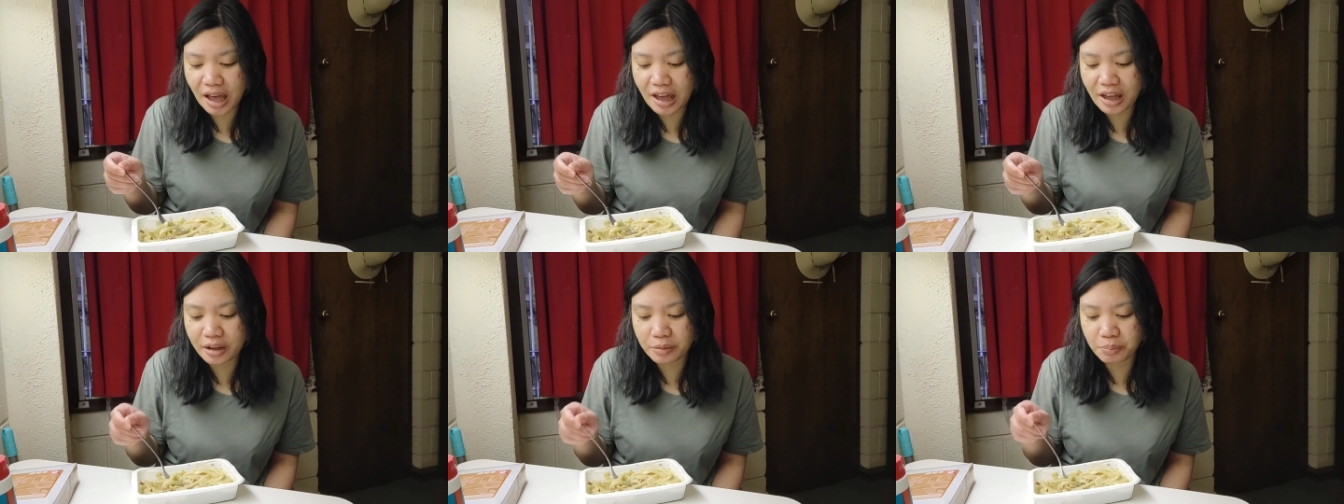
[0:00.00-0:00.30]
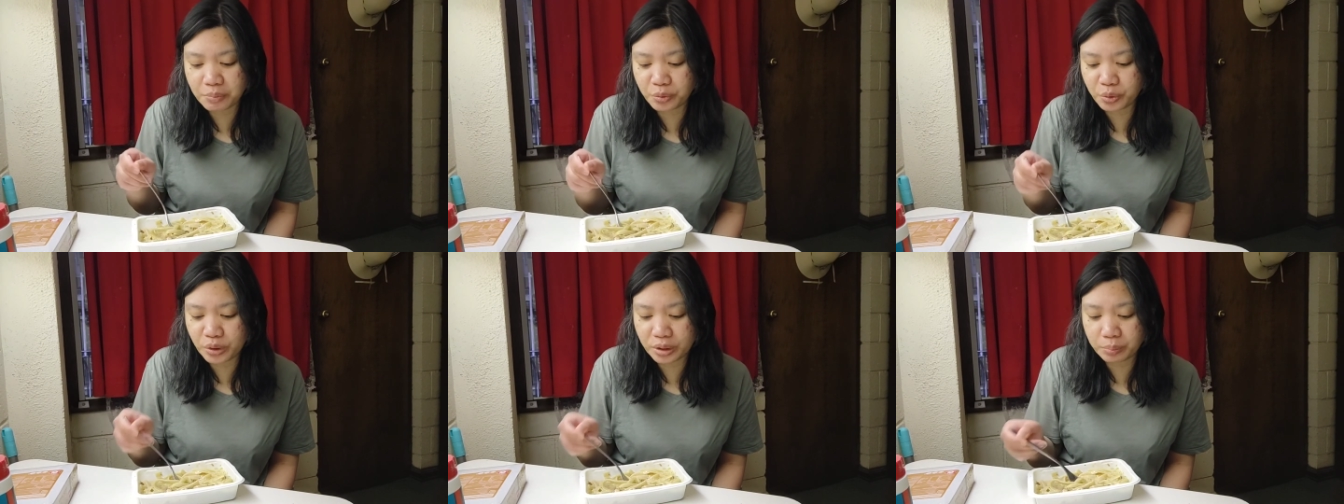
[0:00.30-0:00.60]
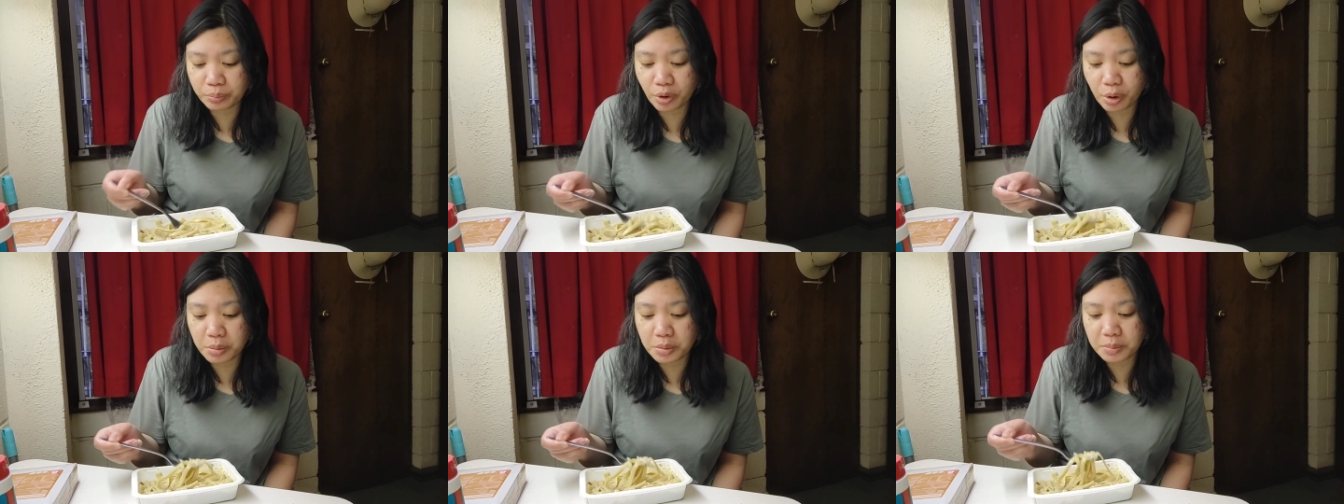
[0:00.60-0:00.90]
I will
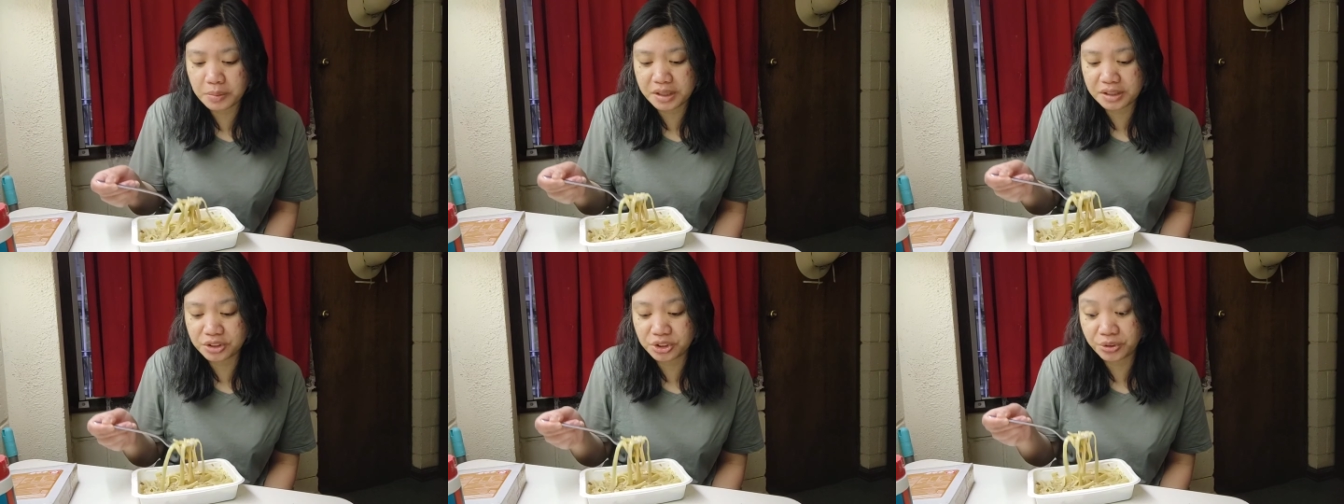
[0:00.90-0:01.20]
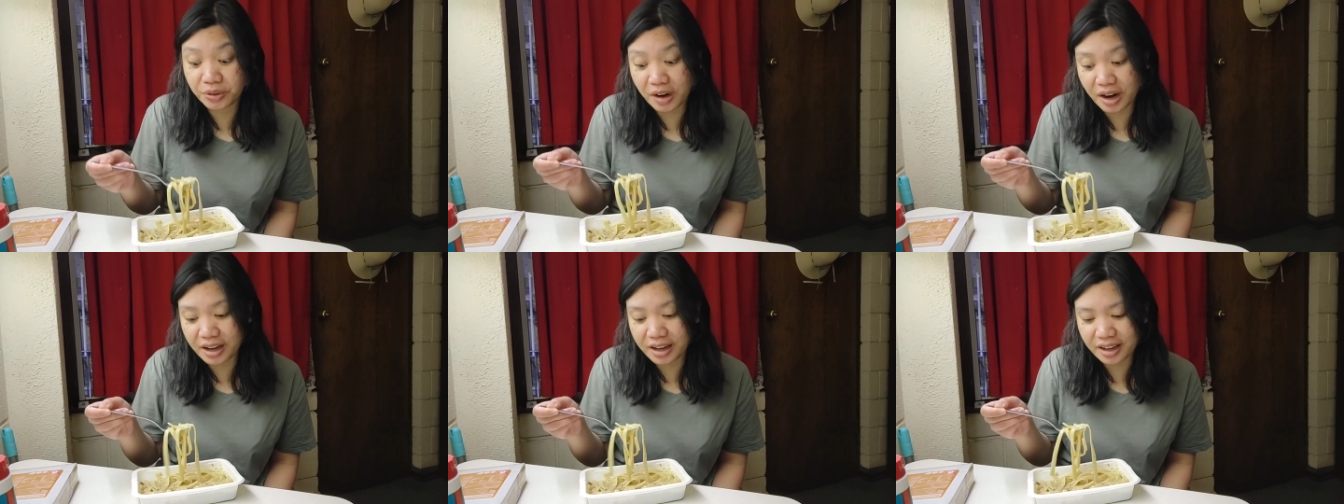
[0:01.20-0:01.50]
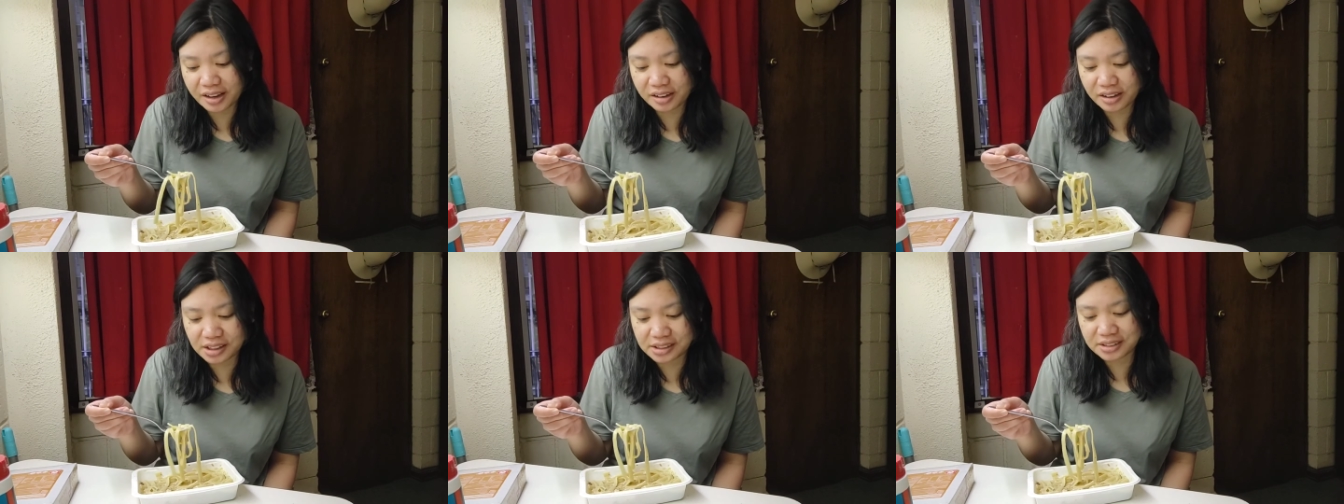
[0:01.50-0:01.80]
probably try
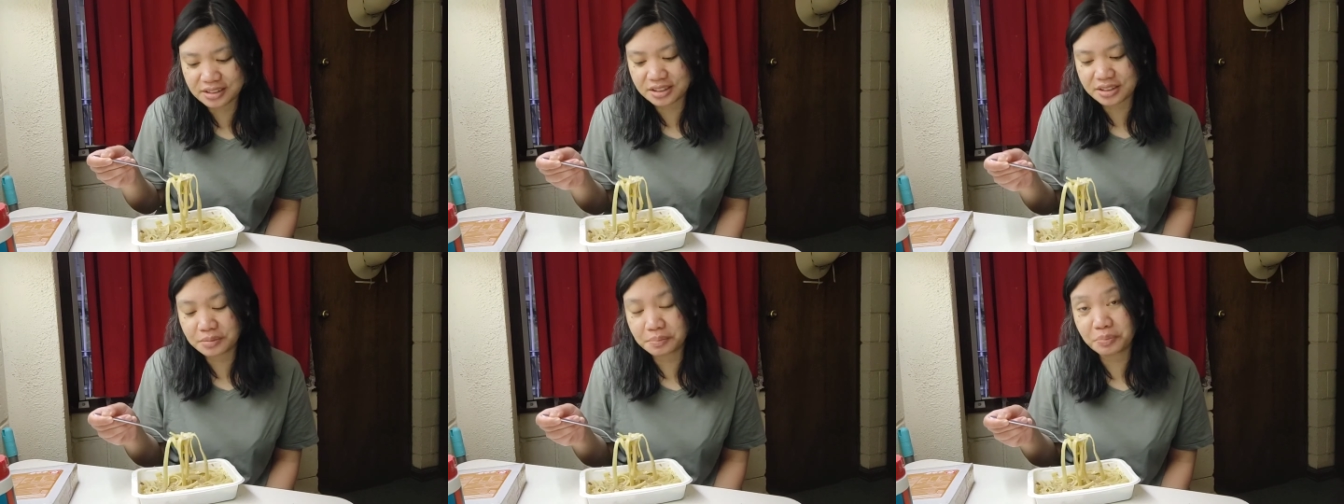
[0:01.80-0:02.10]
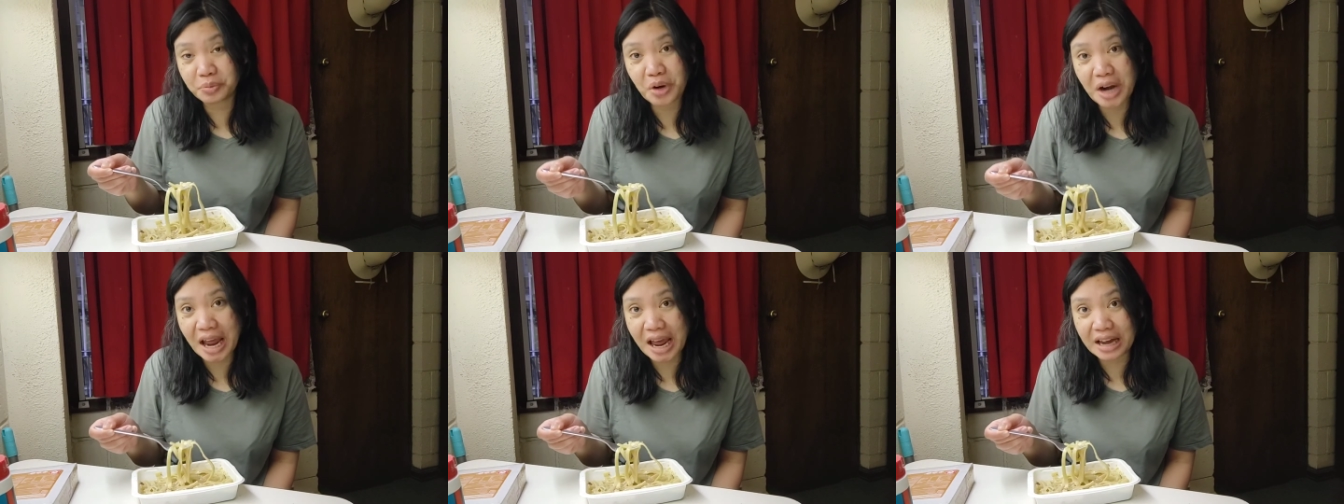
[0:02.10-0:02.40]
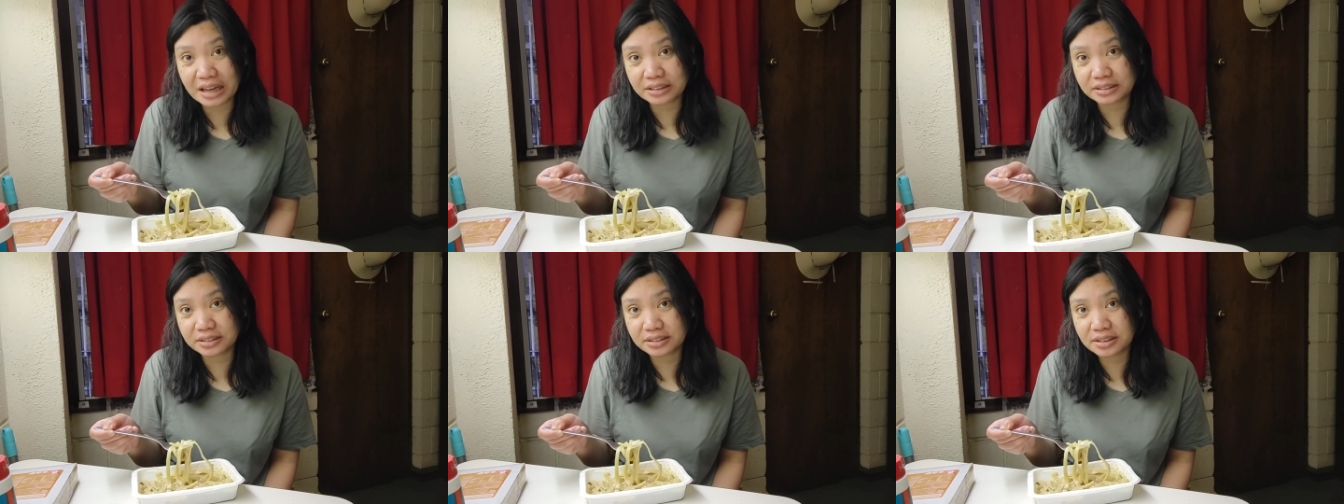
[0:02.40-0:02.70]
another
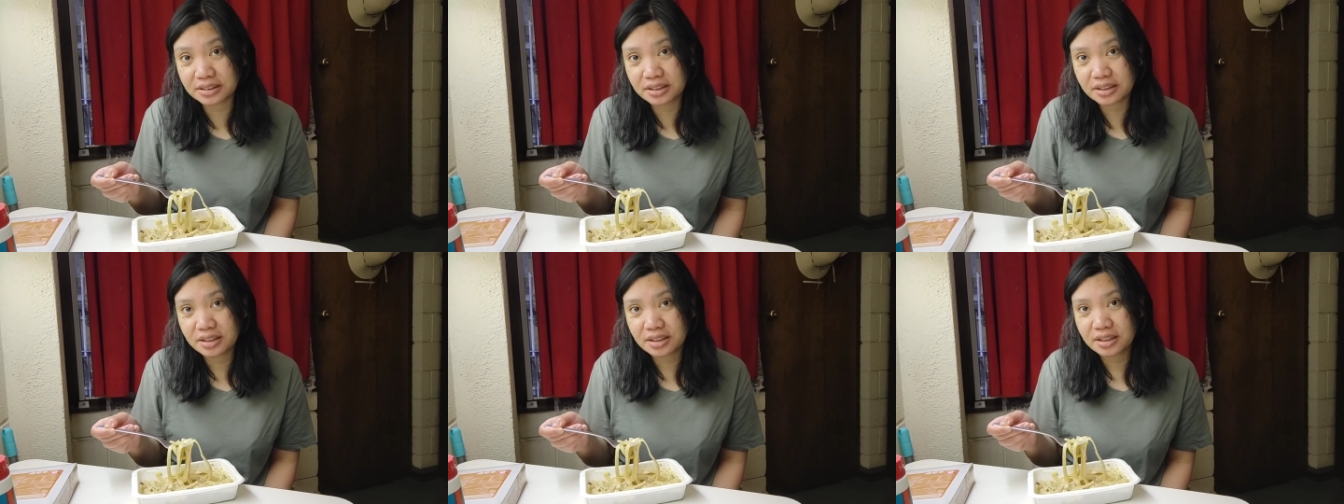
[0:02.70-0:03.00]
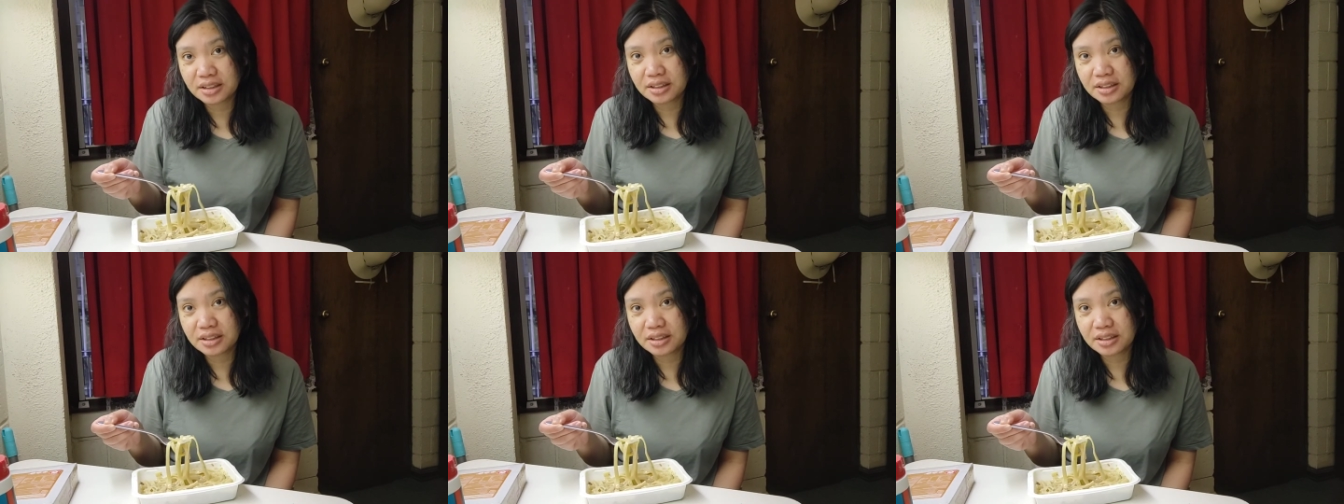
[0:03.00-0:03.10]
brand.